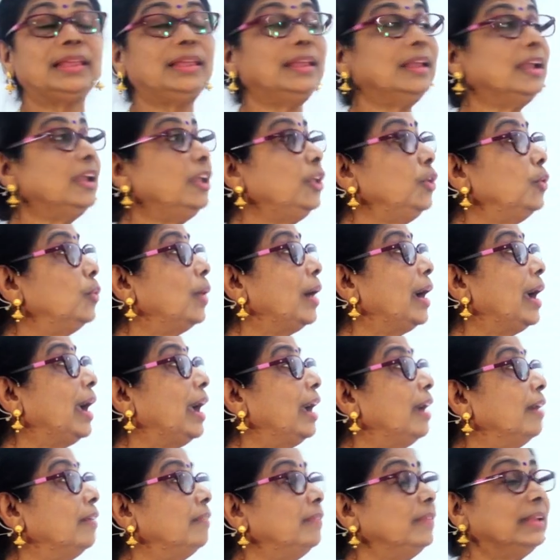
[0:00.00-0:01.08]
Here you
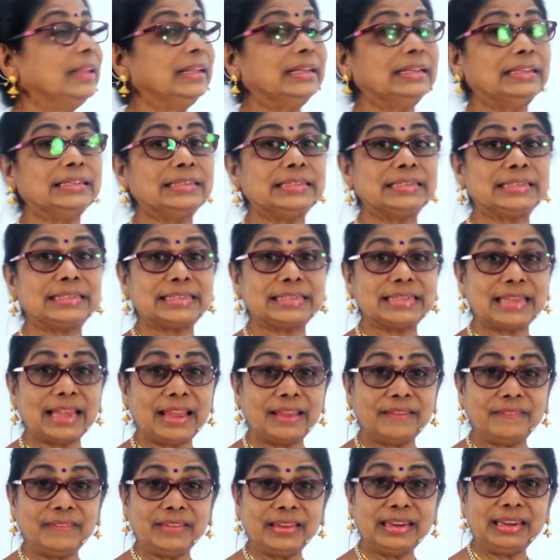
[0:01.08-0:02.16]
have
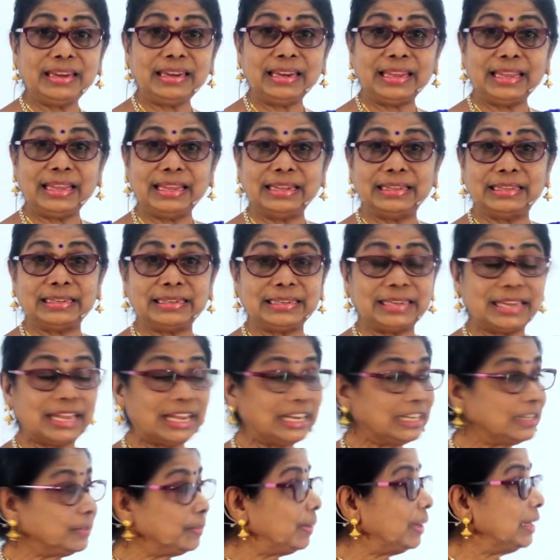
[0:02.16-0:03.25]
7 in the
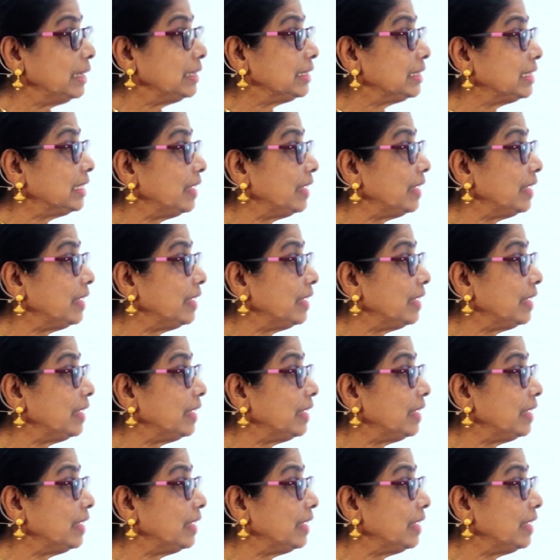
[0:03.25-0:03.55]
10th place.